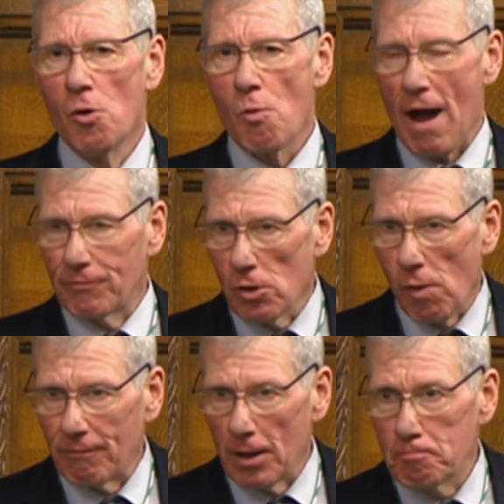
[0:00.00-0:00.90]
We have to
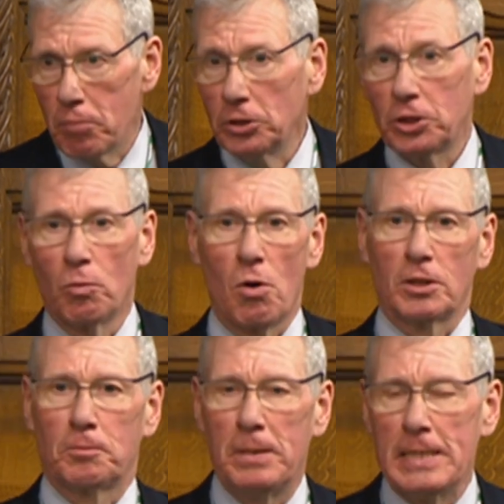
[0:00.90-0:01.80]
have a push
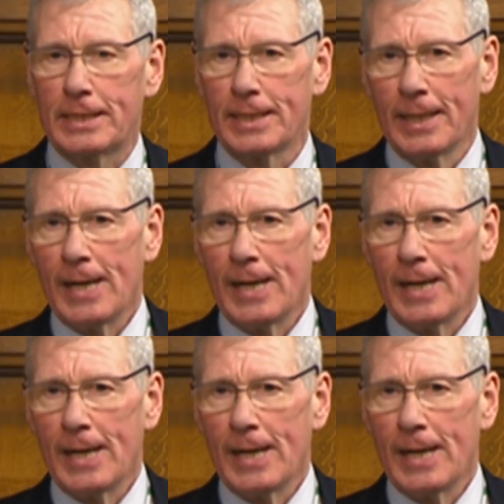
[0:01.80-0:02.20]
towards peace.